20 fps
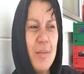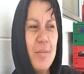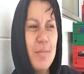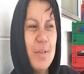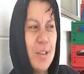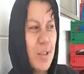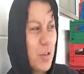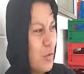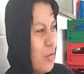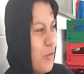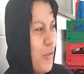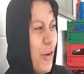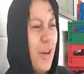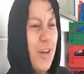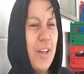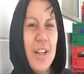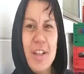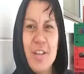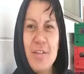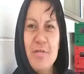still
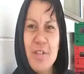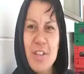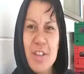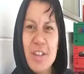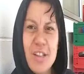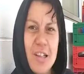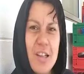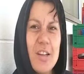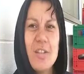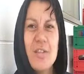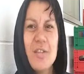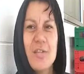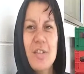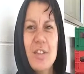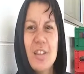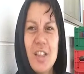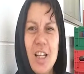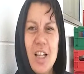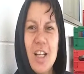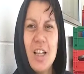finding recycles
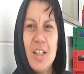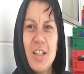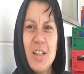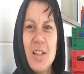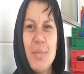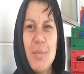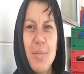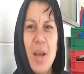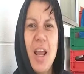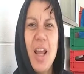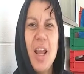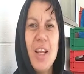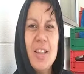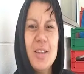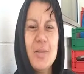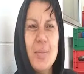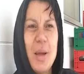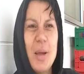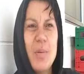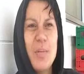and that in the
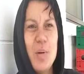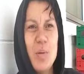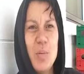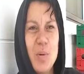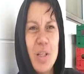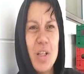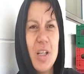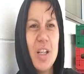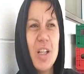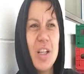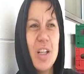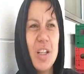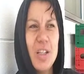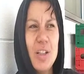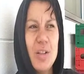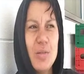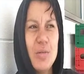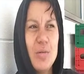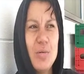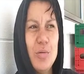bags. Maybe we need a
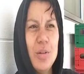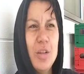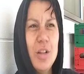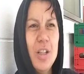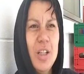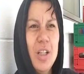little